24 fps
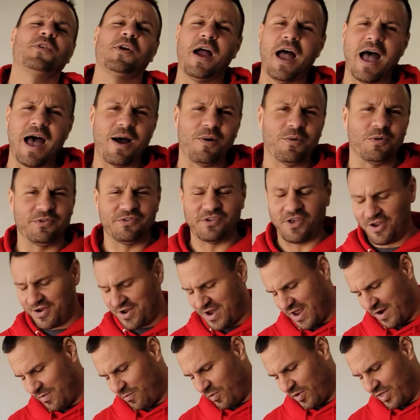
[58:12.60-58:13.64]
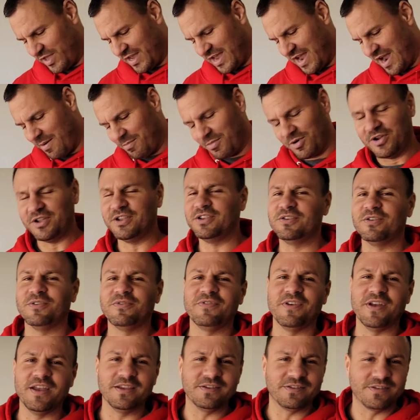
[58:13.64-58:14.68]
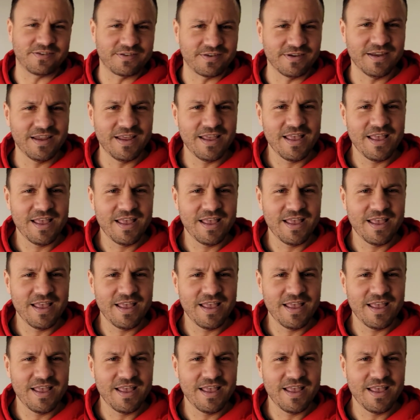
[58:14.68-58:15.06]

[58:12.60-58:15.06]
for hours on end with a camera in your face. Oh,